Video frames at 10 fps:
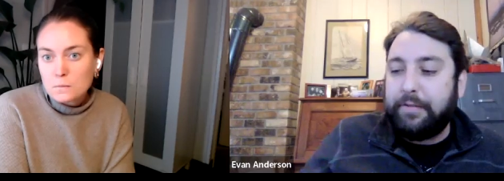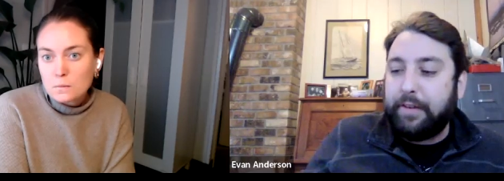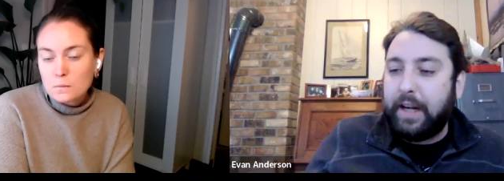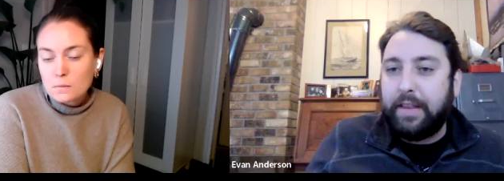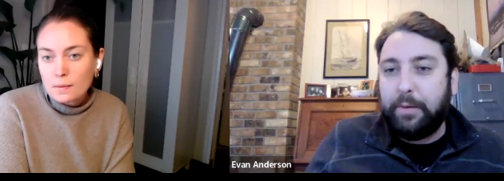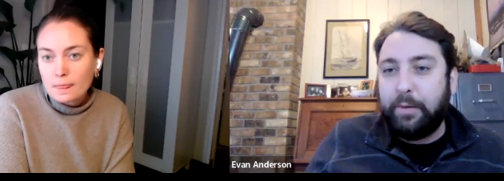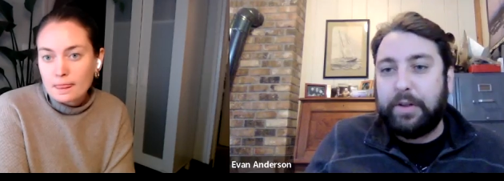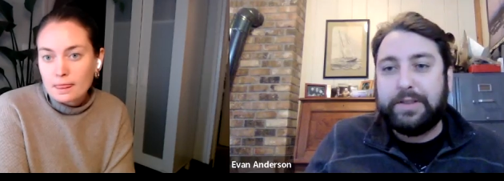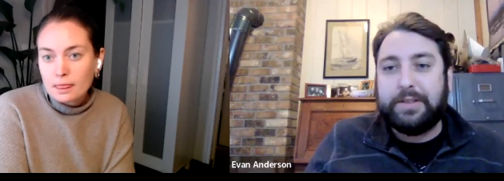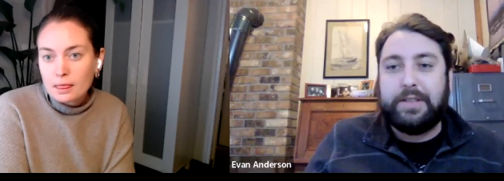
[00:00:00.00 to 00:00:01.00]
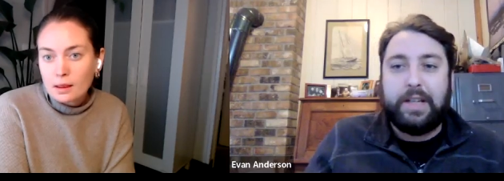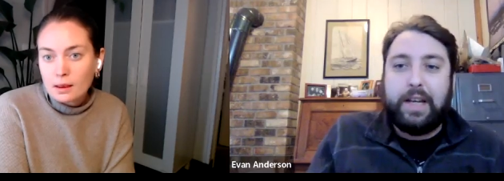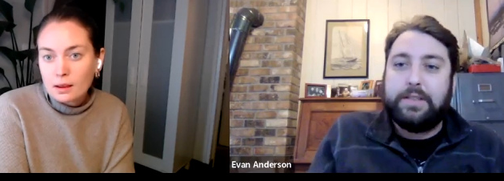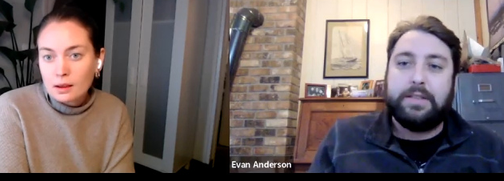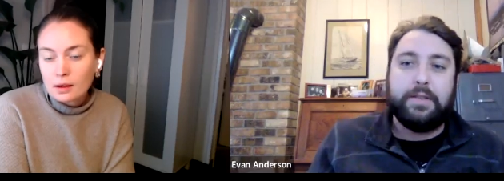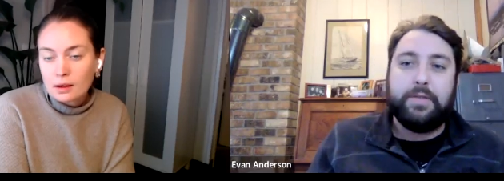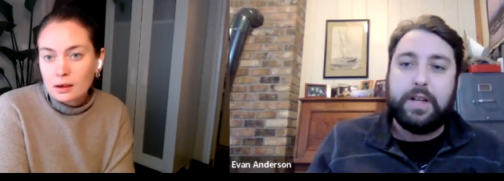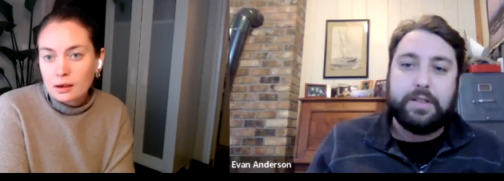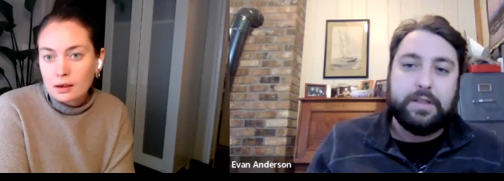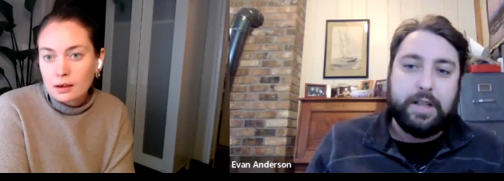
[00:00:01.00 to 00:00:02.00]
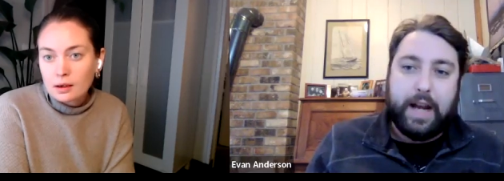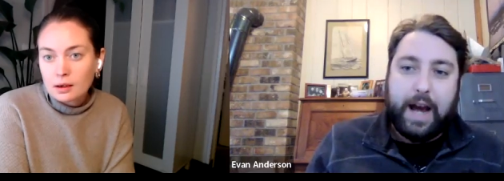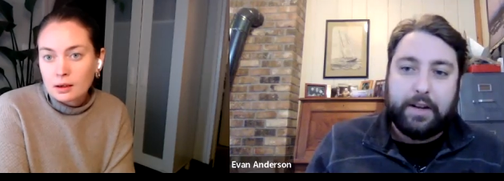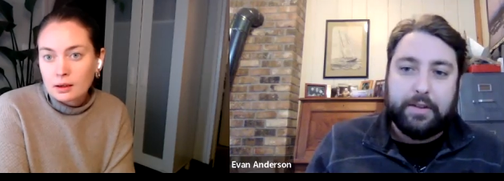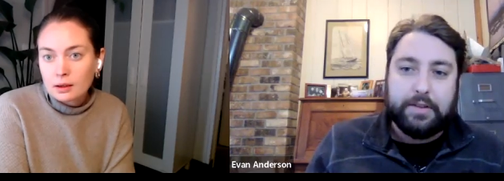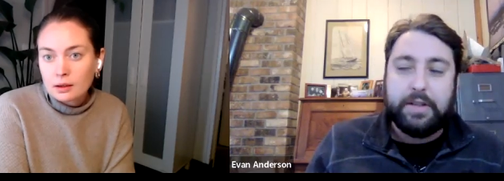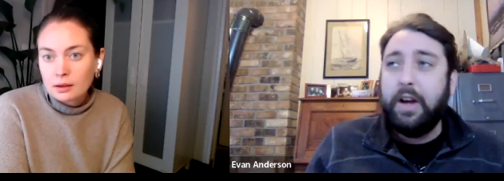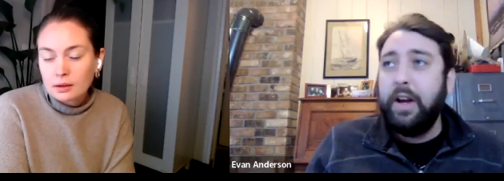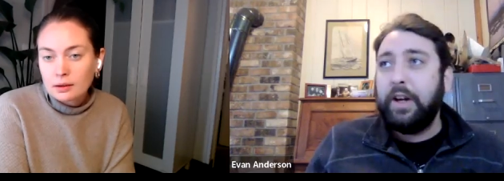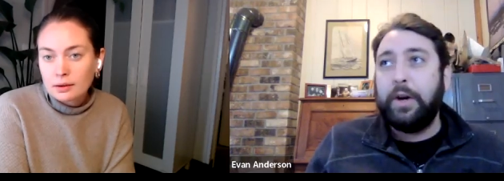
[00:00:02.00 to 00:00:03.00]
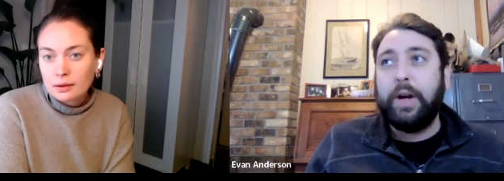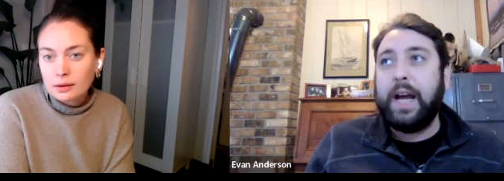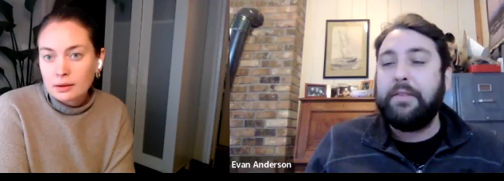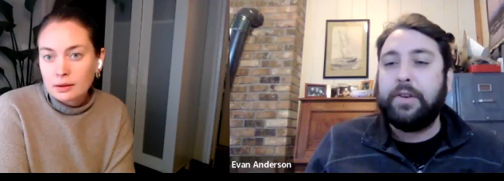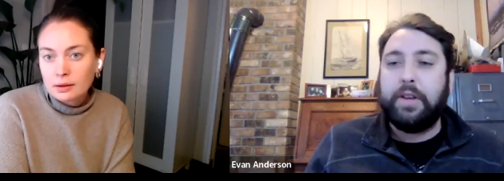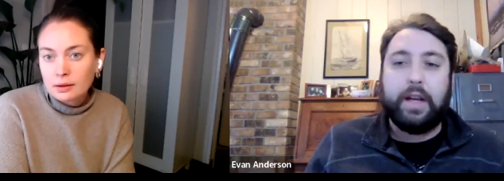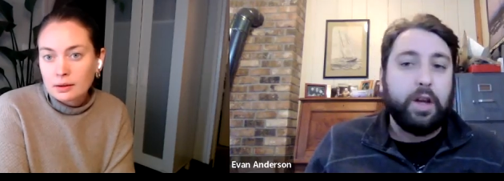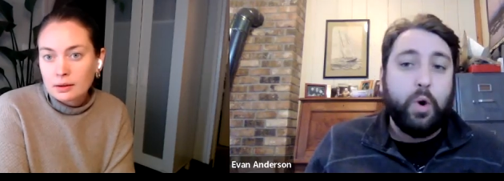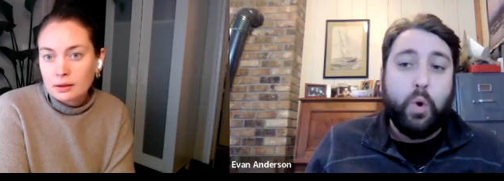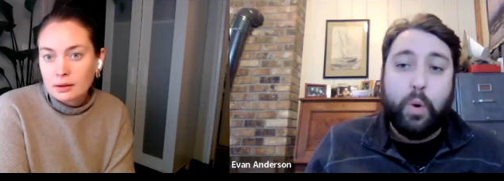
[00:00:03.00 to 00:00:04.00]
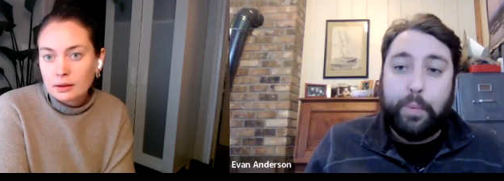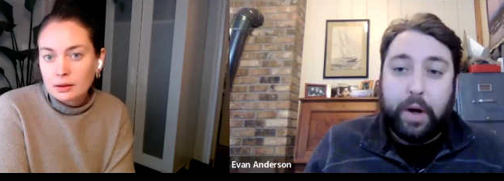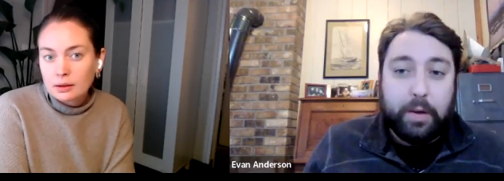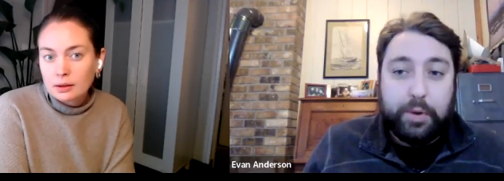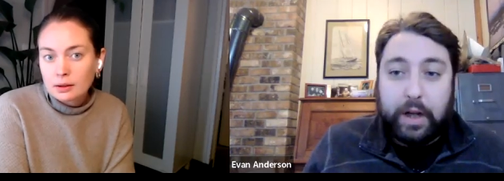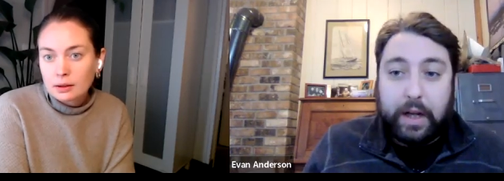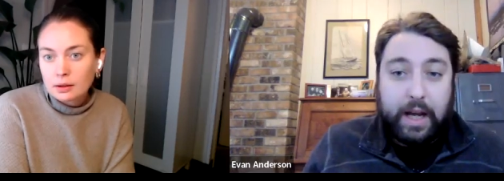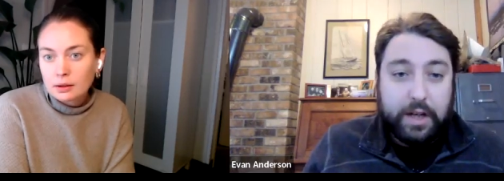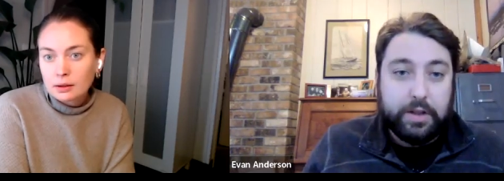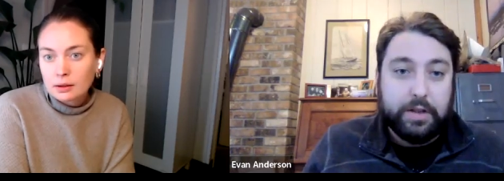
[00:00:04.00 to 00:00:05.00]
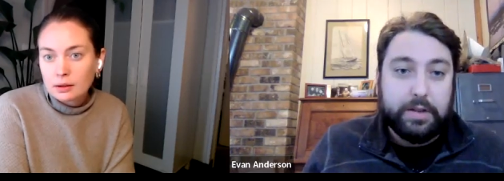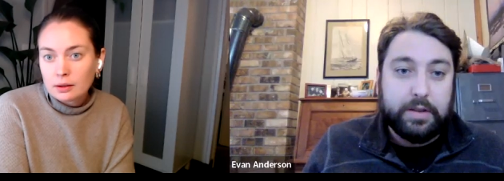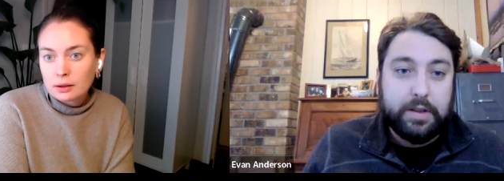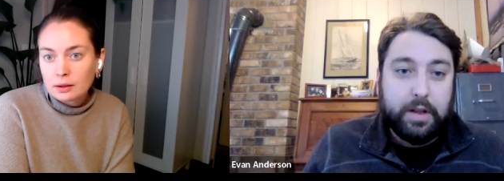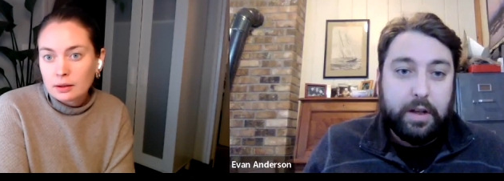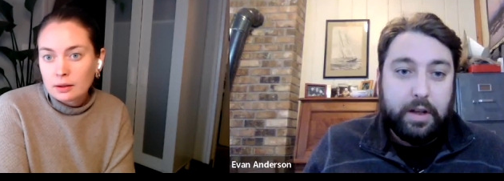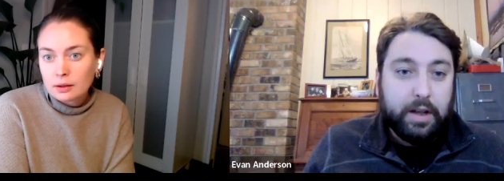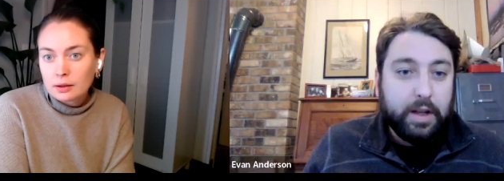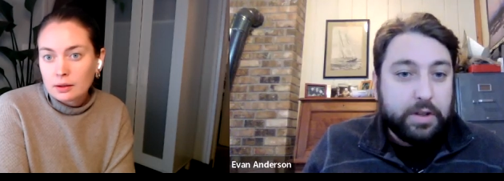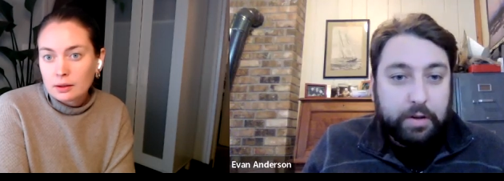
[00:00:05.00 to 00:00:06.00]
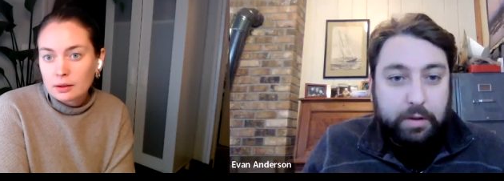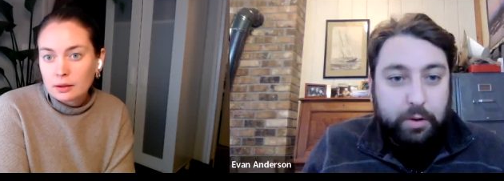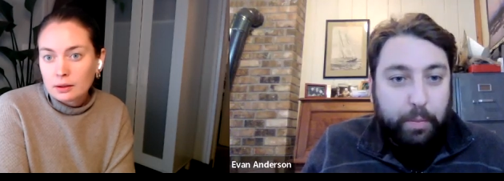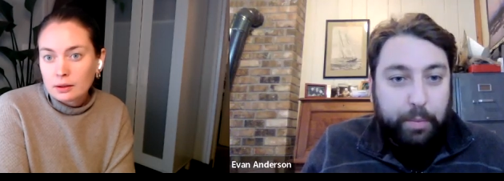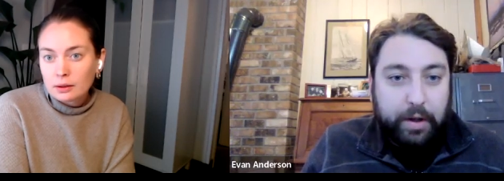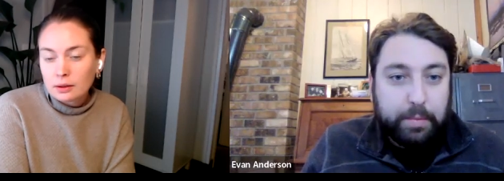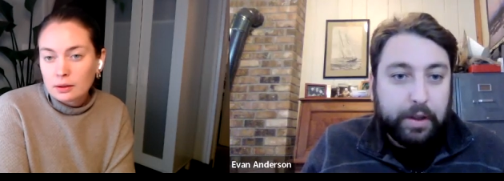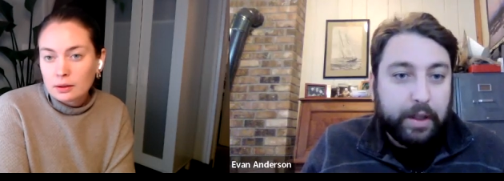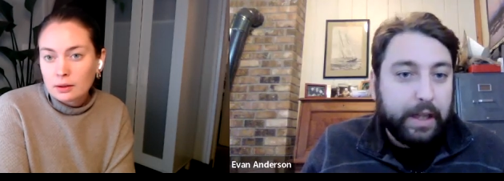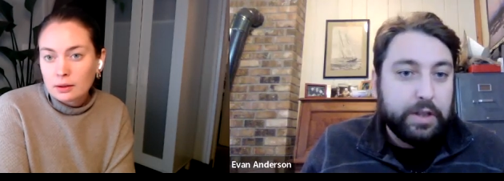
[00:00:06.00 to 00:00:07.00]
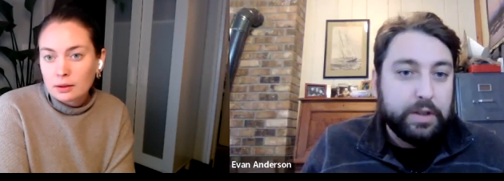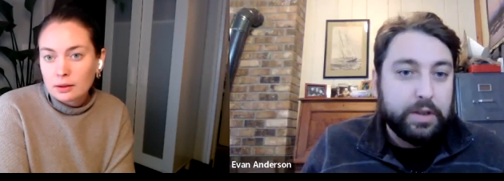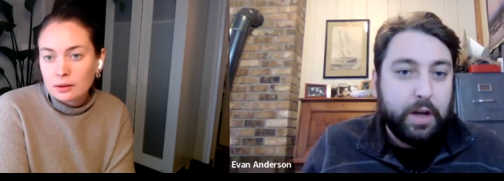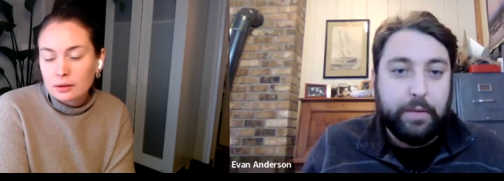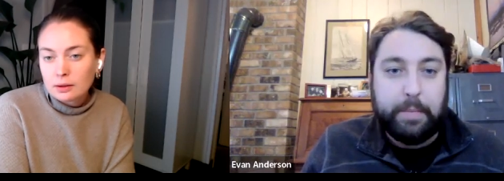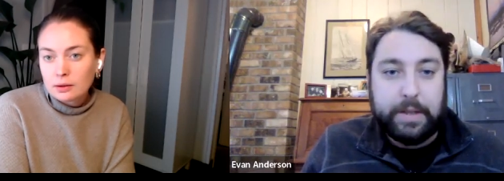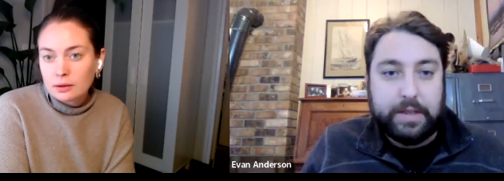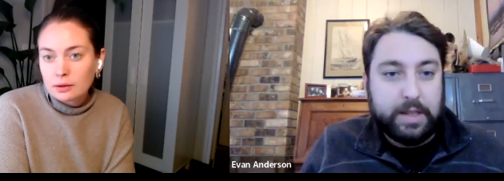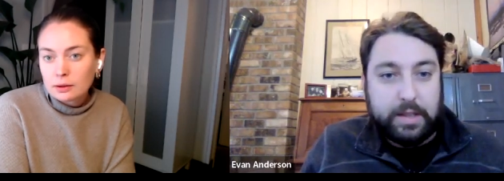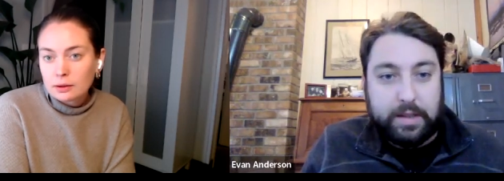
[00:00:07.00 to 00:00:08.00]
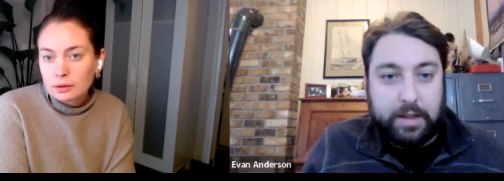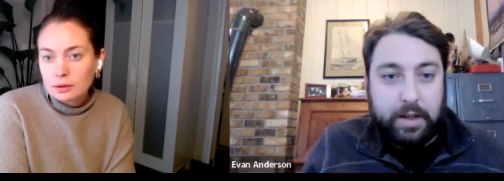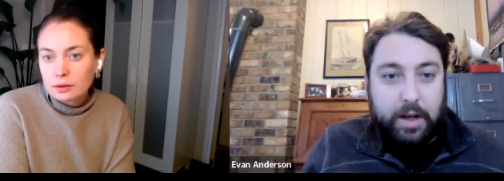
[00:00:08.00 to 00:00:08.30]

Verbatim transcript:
Speaker 1: they forget that we've also seen cases of nation-state actors going after like the corporate communications, the internal corporate communications of a business,